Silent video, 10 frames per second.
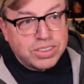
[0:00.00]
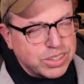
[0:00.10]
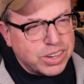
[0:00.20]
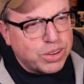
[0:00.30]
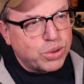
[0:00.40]
I
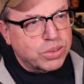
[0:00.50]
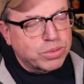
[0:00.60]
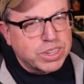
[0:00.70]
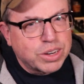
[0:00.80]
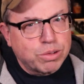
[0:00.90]
don't know,
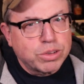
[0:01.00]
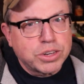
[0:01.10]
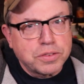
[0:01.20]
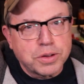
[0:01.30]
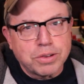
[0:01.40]
was that a
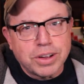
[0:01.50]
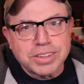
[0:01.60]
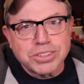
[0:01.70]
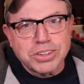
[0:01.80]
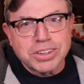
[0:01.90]
Christopher
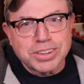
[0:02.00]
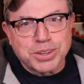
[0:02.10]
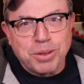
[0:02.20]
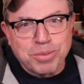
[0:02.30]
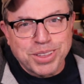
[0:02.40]
Cross song or
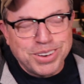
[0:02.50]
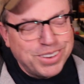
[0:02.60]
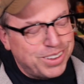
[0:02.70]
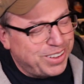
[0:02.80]
something?